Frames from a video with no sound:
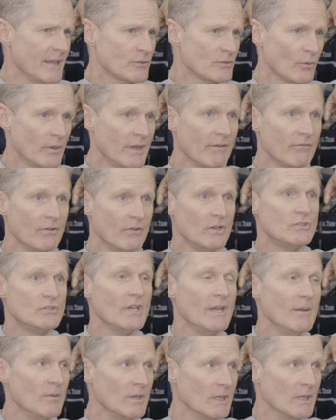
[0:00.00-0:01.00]
That's what every
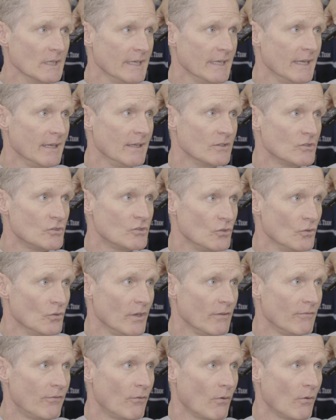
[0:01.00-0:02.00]
team in the league is
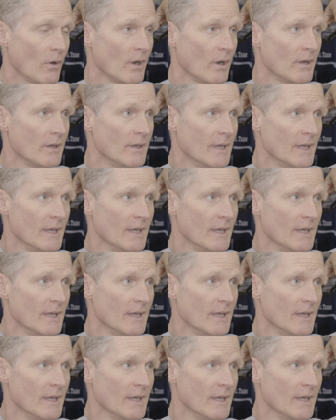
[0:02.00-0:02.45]
shooting for